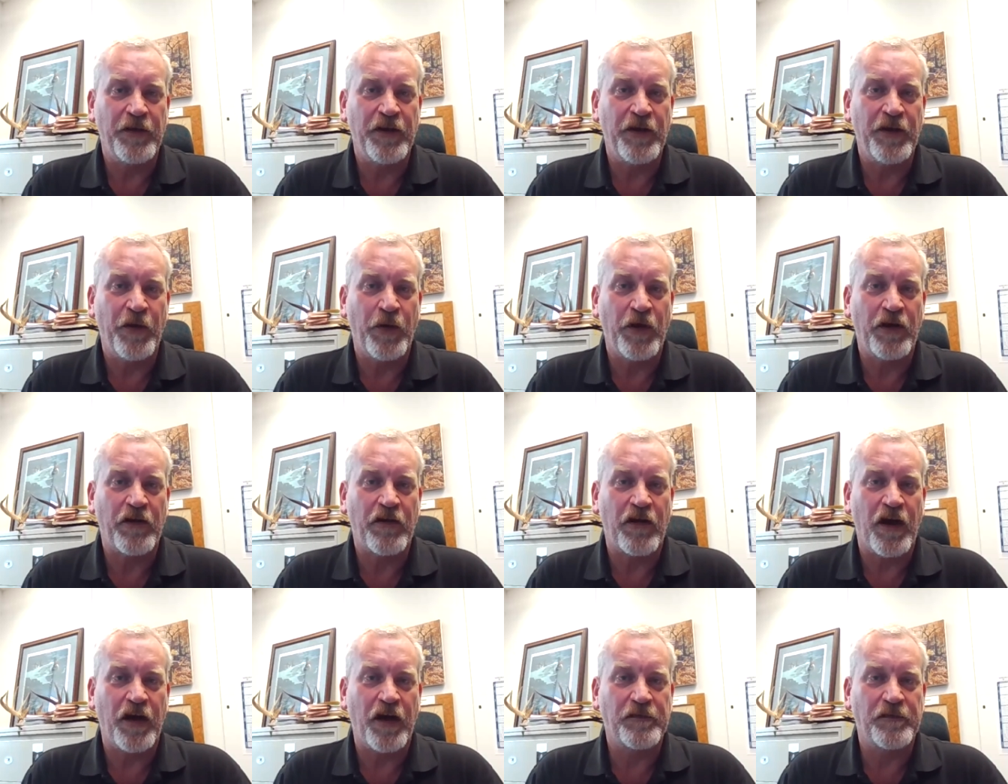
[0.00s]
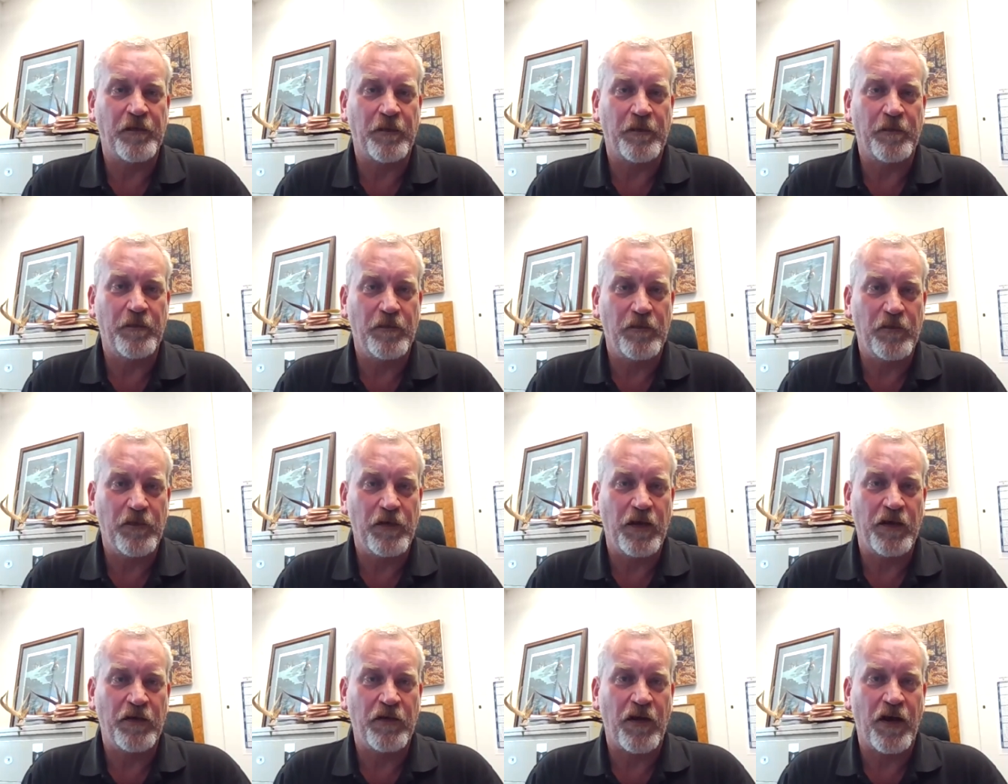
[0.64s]

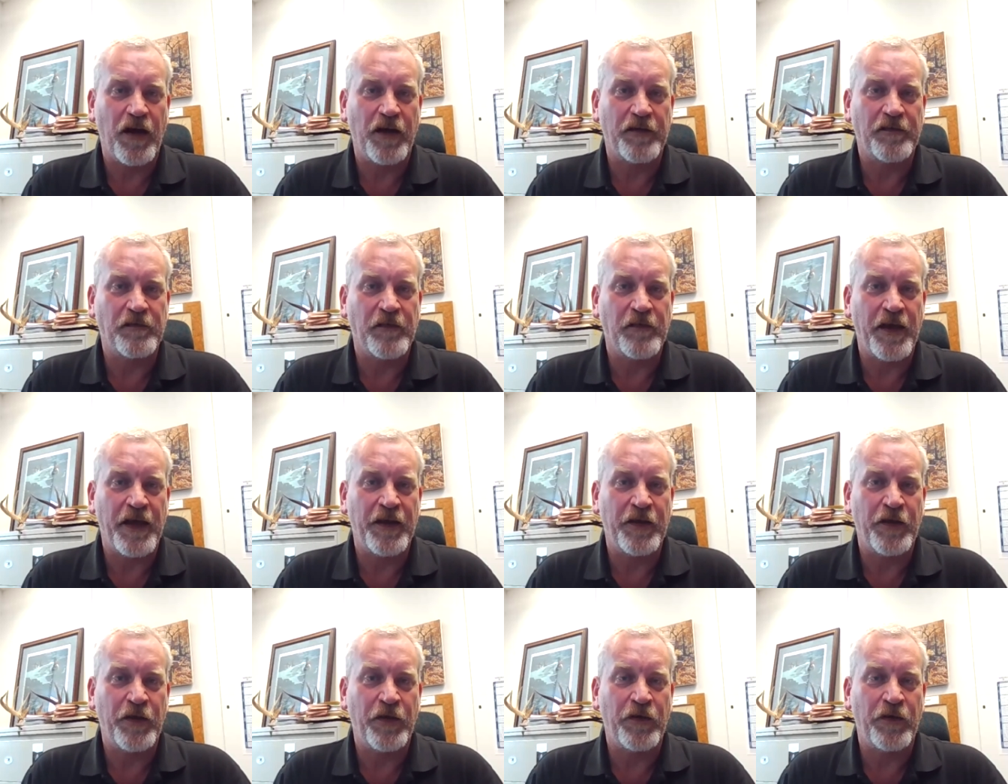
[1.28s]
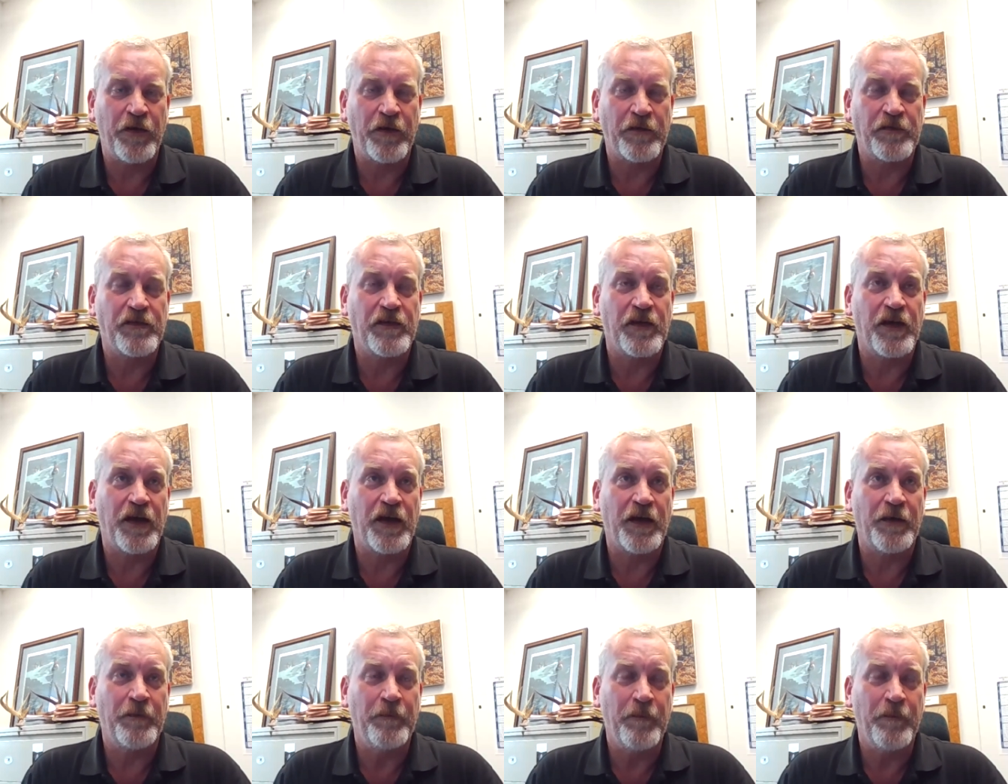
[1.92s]
across landowners to